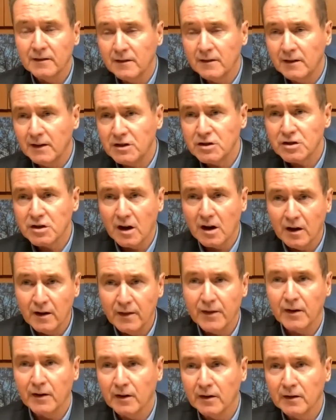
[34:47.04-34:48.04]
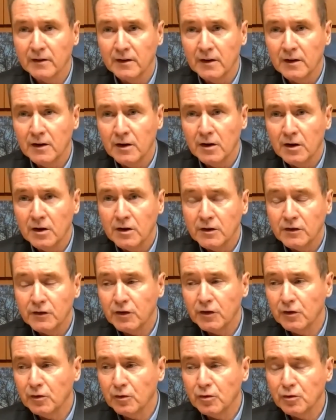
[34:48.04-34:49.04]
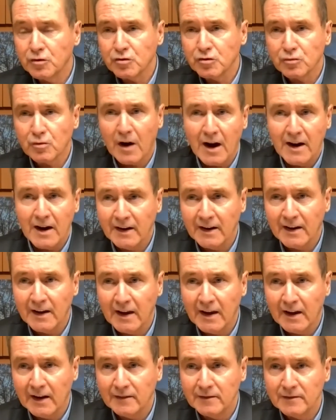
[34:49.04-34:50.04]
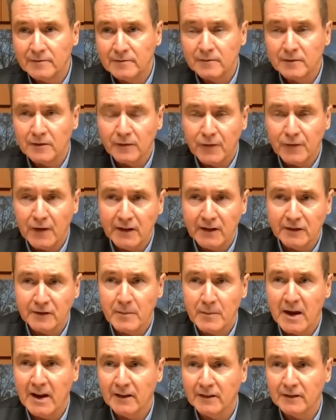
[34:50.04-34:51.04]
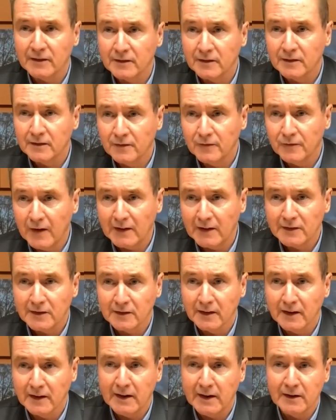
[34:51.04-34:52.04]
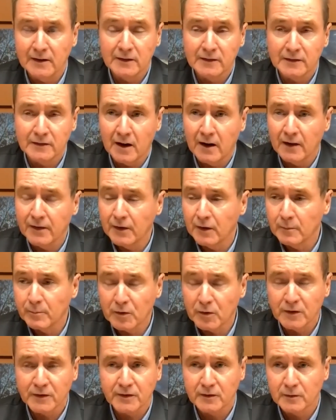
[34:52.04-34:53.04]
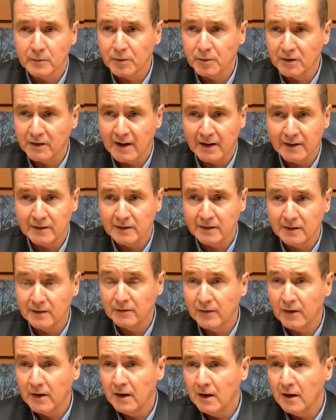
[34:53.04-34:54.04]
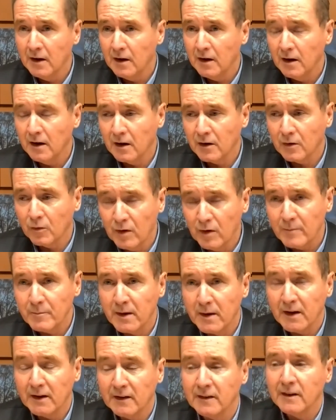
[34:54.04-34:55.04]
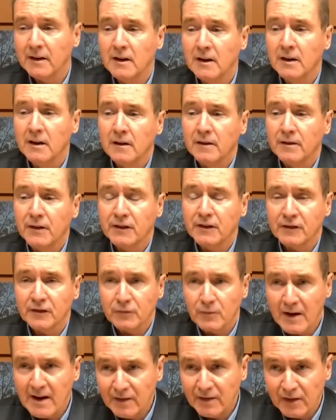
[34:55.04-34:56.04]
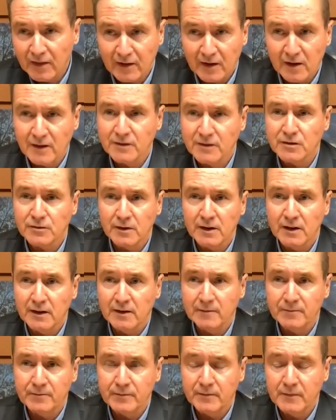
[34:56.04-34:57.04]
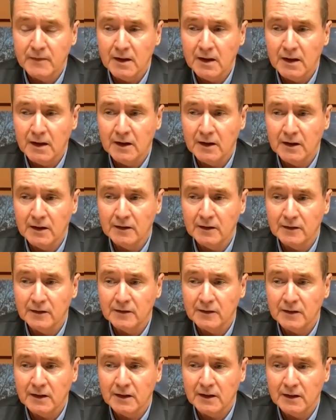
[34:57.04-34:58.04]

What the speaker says: each other to try to get face masks, ventilators, other personal protective equipment. The strength of the country is